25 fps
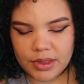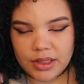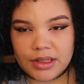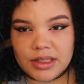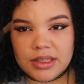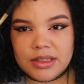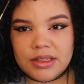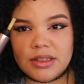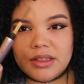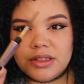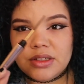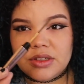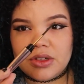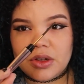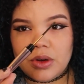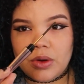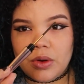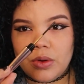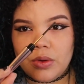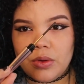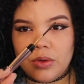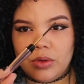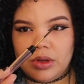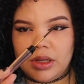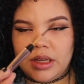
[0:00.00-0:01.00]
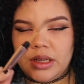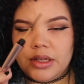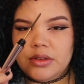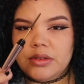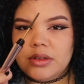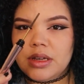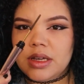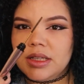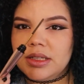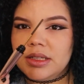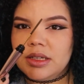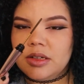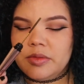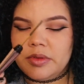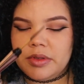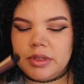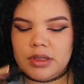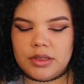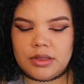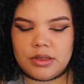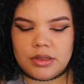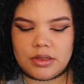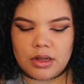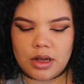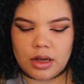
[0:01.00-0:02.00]
This is so cool. Like, you can't tell me
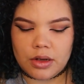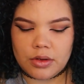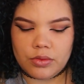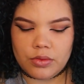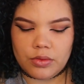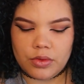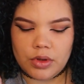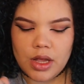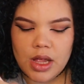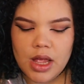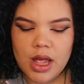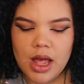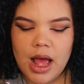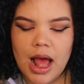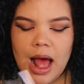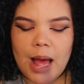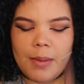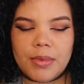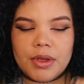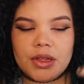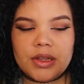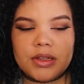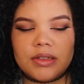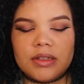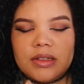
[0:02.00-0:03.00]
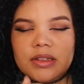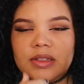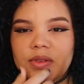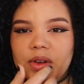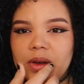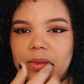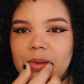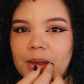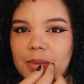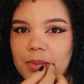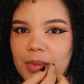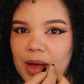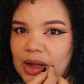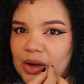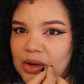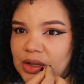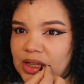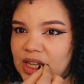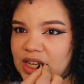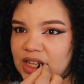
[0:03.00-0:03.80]
this is not cool. I'm gonna use this for my bottom